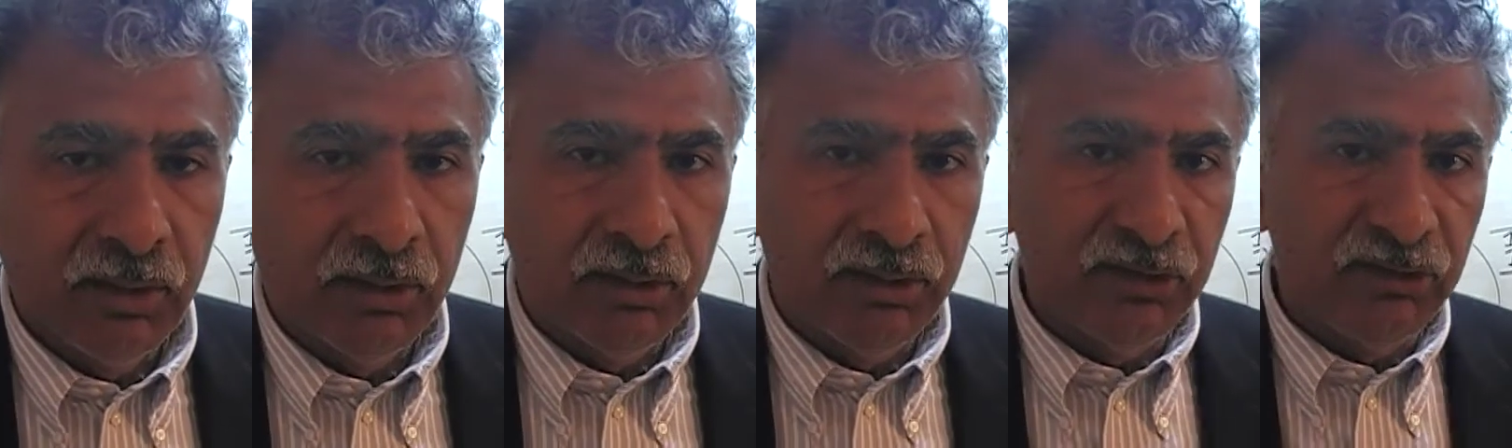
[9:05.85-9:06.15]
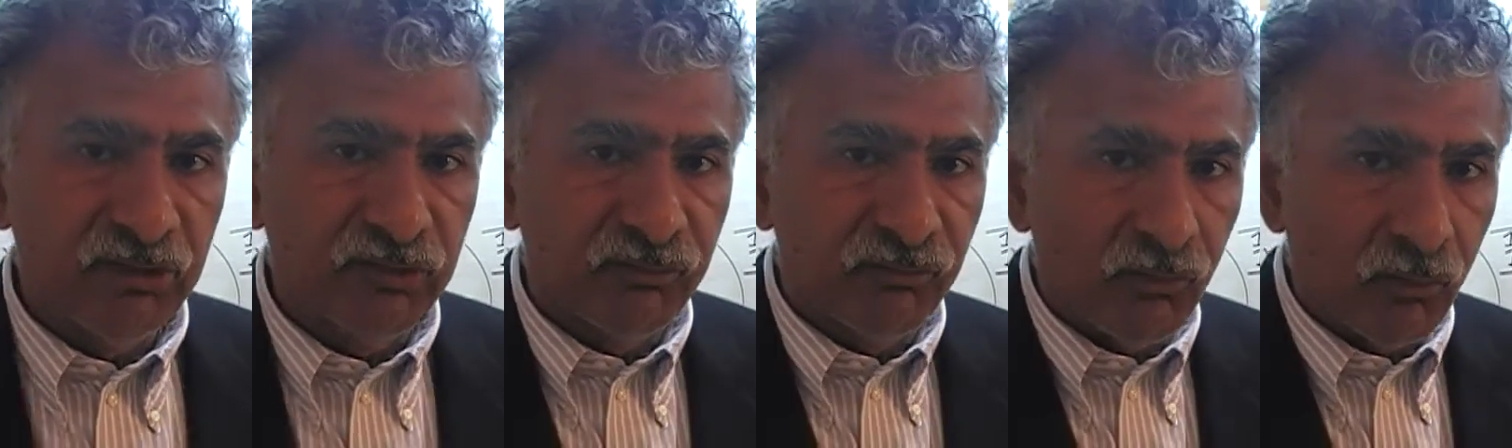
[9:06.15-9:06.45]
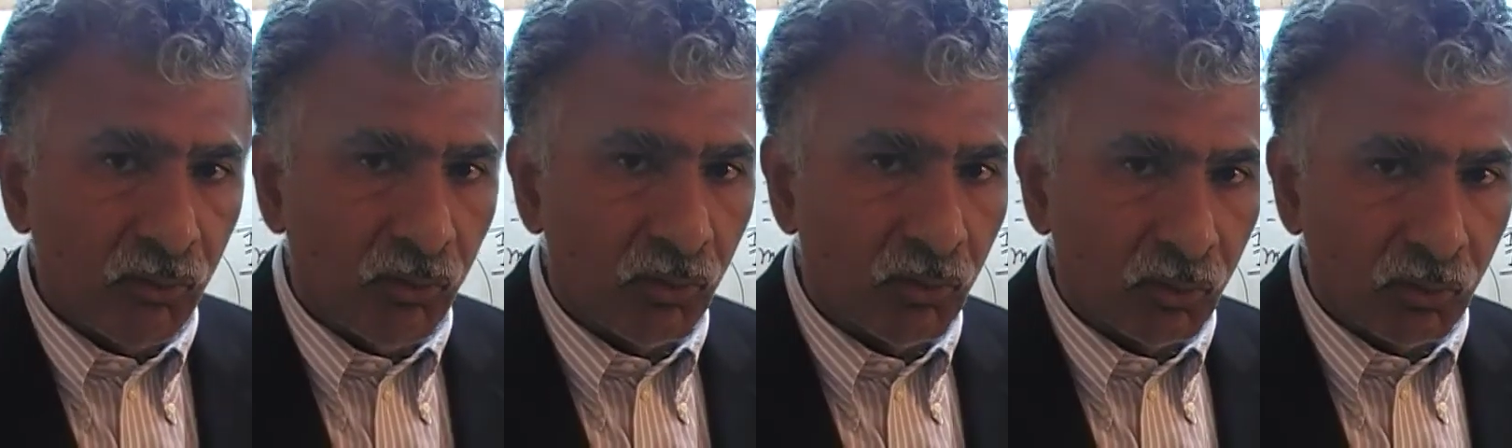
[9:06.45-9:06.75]
This
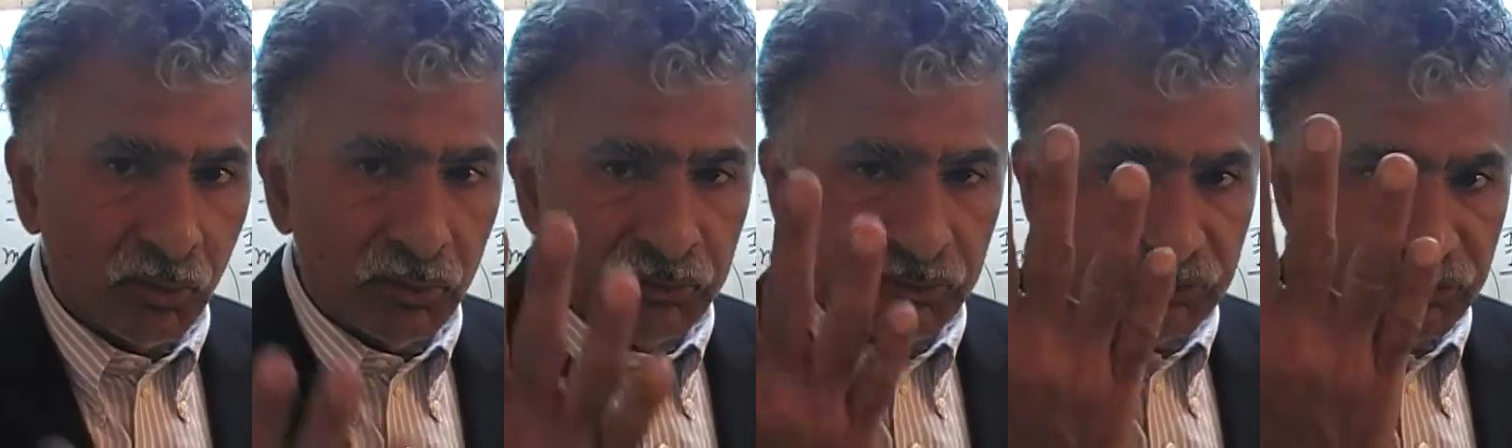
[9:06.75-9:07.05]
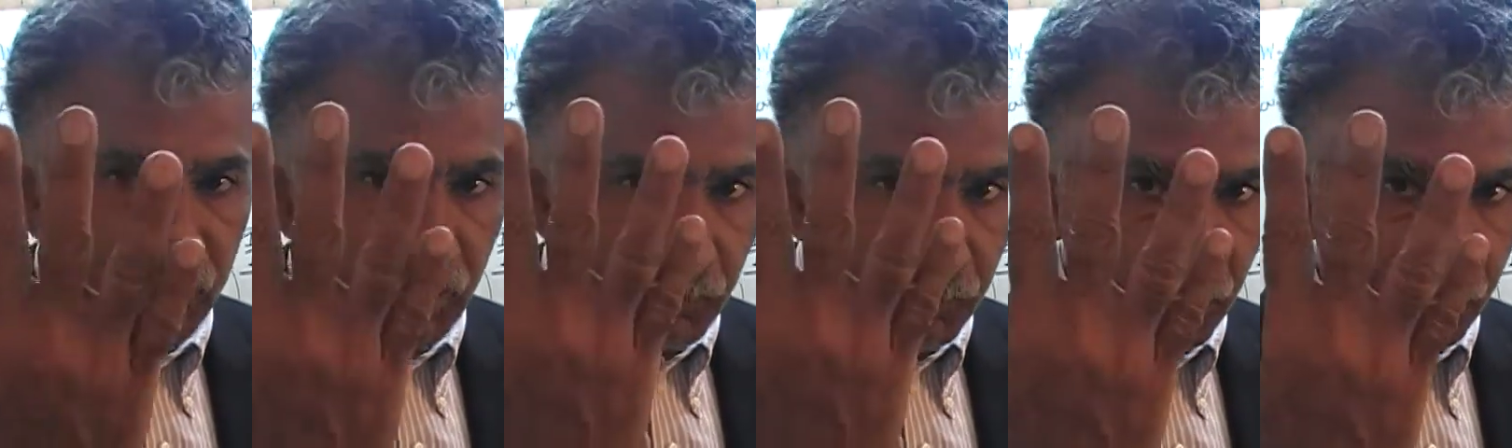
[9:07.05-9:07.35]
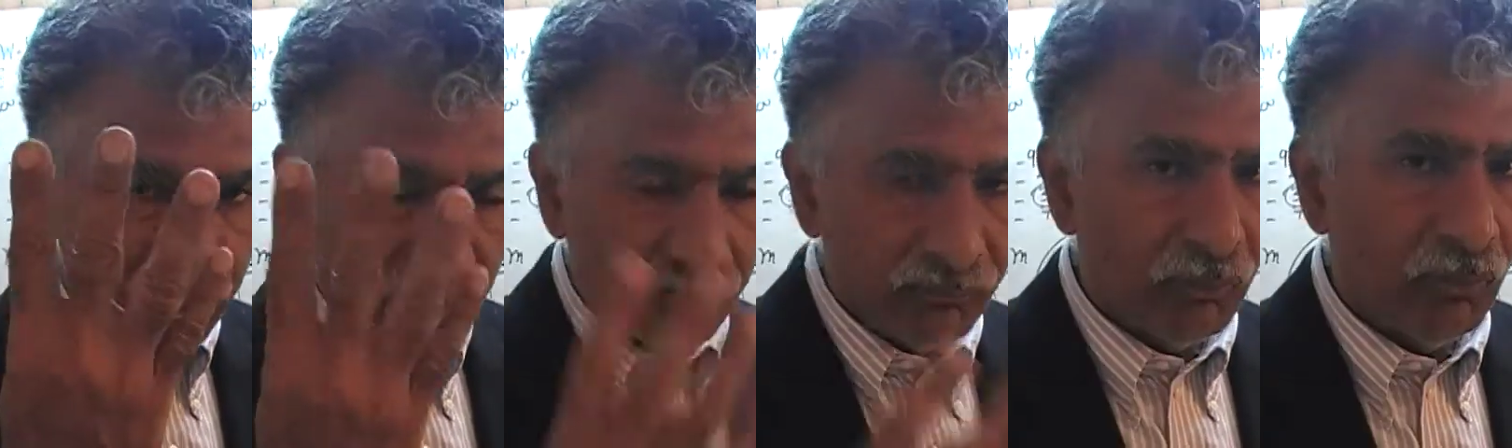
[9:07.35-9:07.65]
4, the
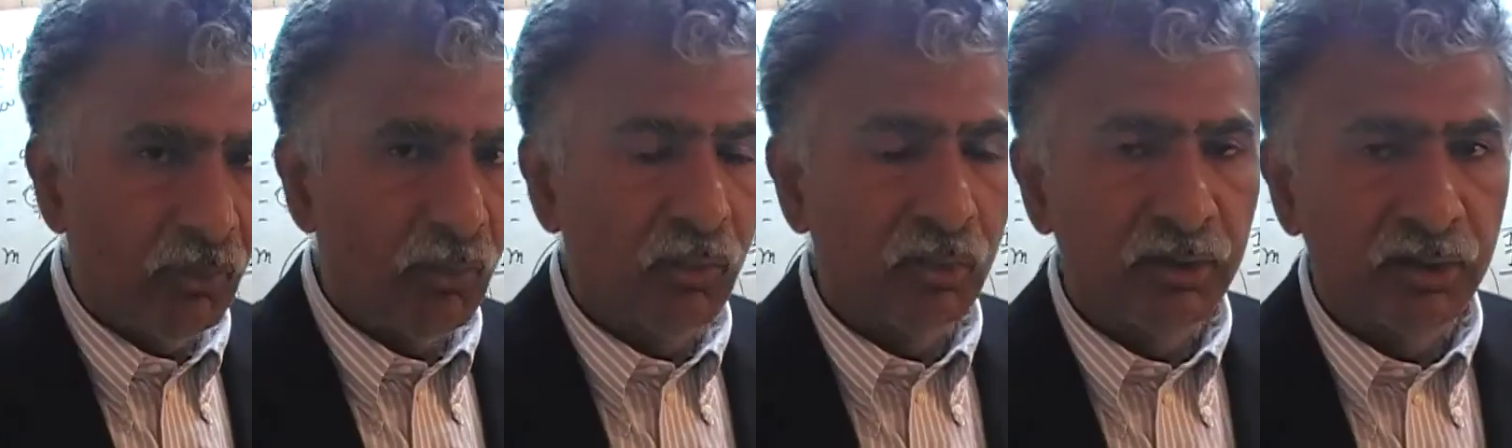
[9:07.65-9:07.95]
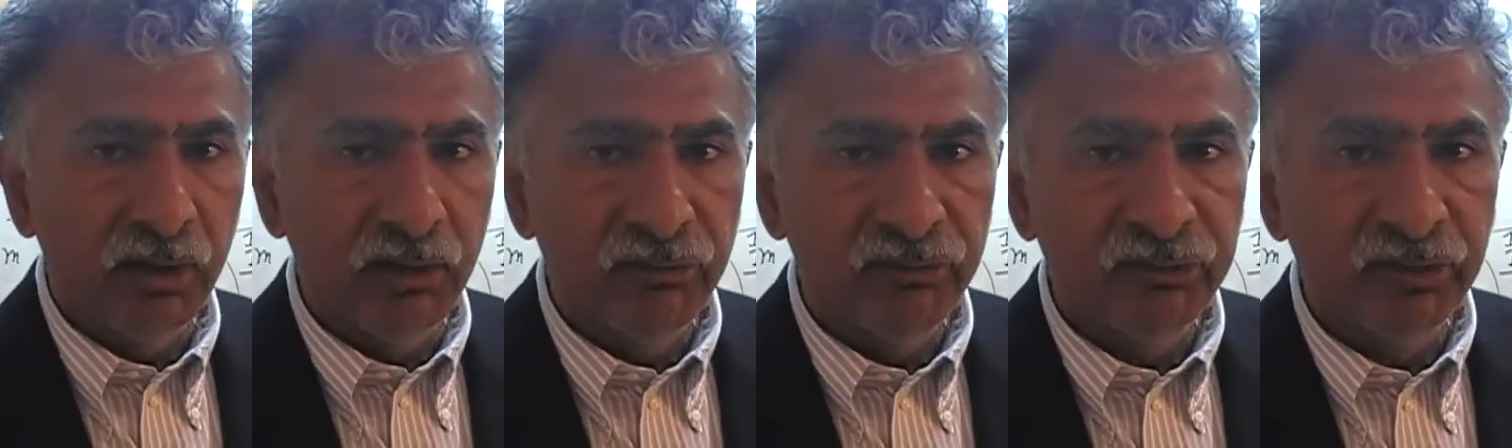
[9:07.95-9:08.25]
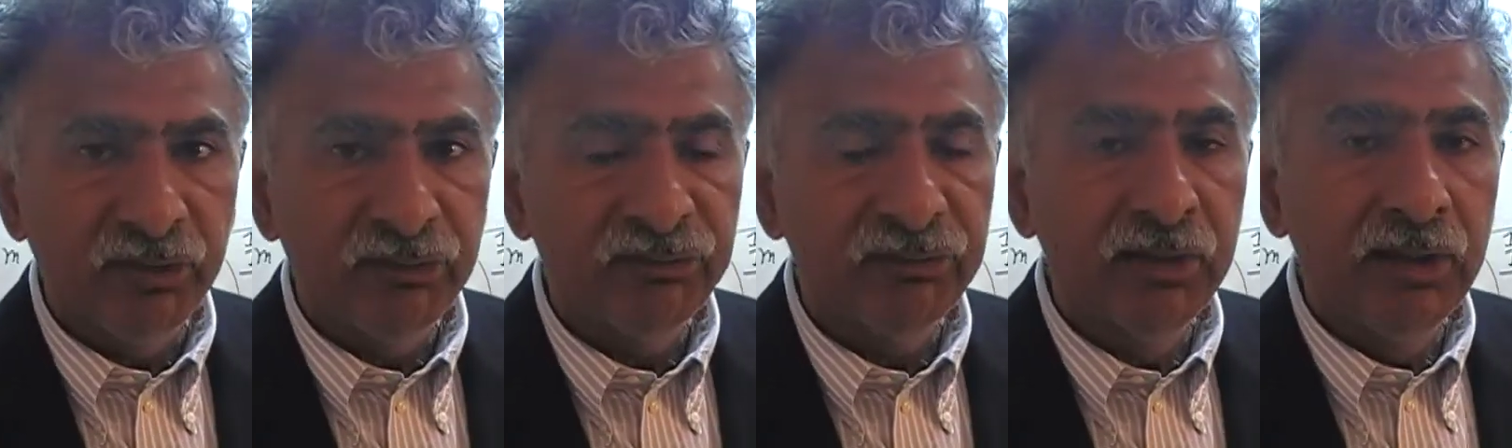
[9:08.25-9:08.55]
surplus of 4, tells
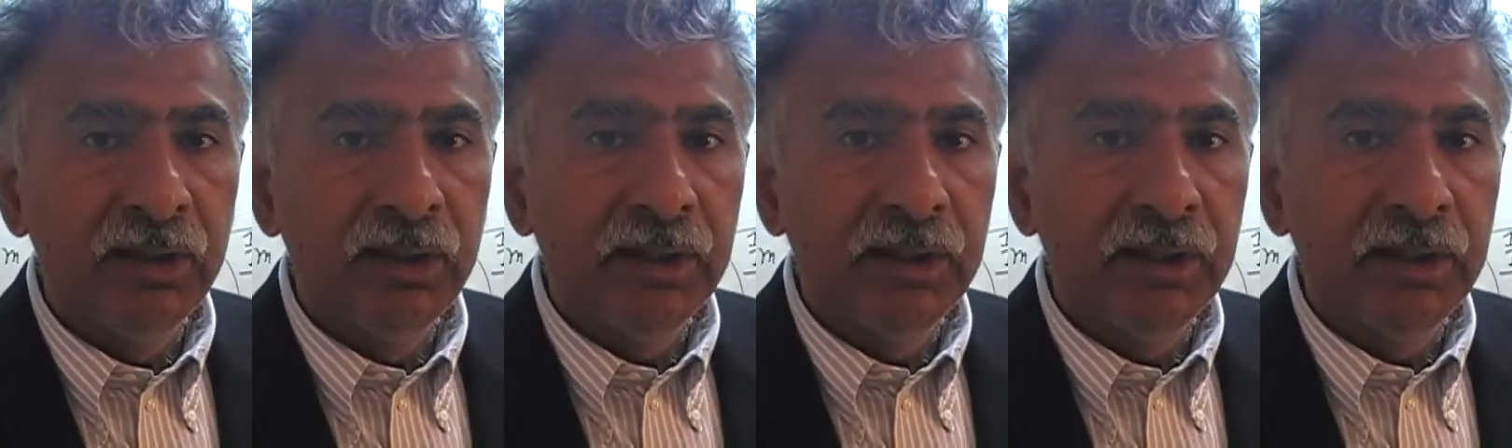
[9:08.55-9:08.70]
us